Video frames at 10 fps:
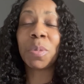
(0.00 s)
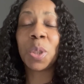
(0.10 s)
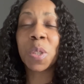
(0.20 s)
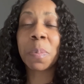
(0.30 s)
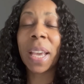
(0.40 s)

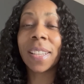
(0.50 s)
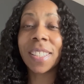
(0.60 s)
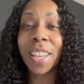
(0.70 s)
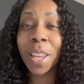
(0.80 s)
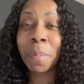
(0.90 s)
she was making
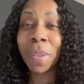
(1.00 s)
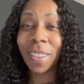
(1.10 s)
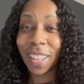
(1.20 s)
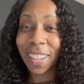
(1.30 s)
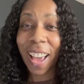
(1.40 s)
$10
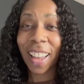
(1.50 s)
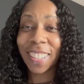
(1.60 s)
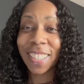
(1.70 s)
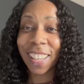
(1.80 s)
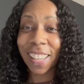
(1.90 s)
million
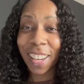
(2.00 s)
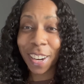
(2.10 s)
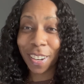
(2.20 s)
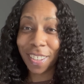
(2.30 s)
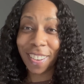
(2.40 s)
a
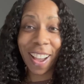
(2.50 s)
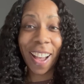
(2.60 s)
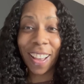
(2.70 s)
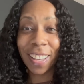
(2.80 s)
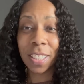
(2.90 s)
year, you
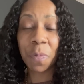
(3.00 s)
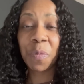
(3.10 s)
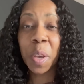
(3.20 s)
guys.